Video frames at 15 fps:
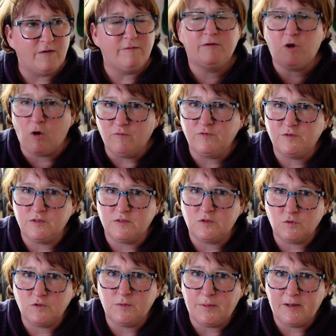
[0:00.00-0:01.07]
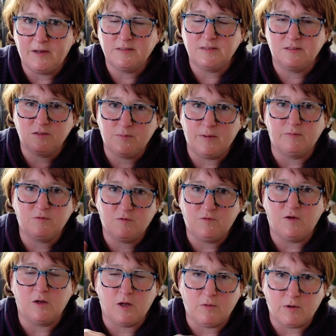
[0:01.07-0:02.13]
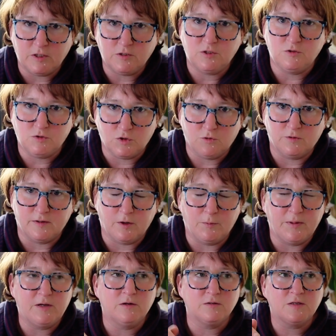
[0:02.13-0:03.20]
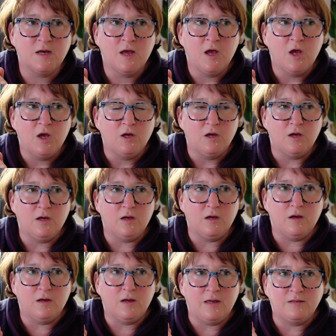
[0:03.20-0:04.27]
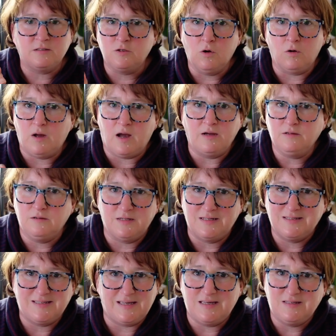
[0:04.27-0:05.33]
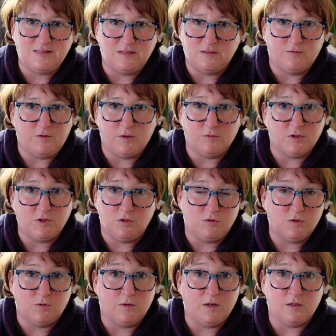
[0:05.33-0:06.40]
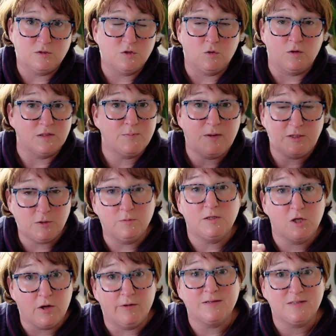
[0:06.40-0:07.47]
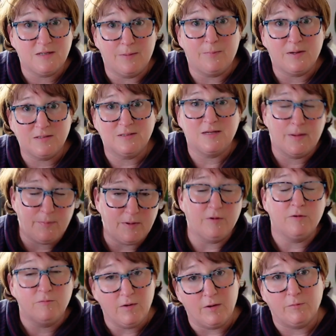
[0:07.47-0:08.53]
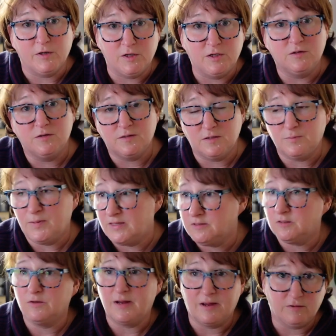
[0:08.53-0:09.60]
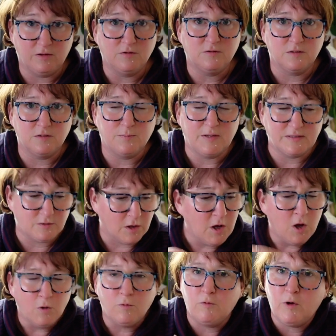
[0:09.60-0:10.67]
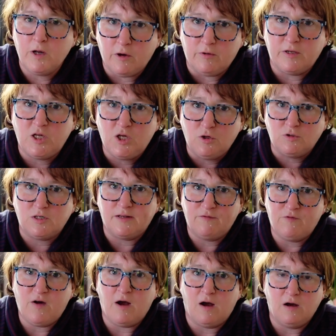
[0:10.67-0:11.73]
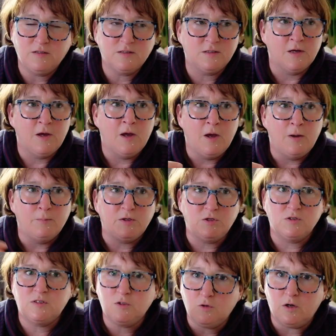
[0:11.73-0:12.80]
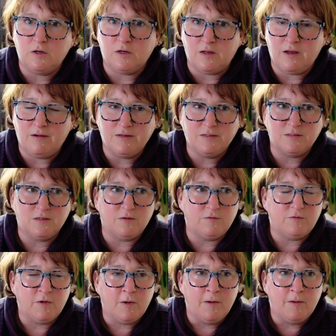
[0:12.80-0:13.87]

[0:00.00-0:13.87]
confident sort of person to be able to follow a tutorial, because it's not, I don't think it's easy to follow a tutorial at all, especially when you're going step by step and going, right, I'm going to use this pencil now, use this pencil. We weren't going hugely fast, but you've still got to kind of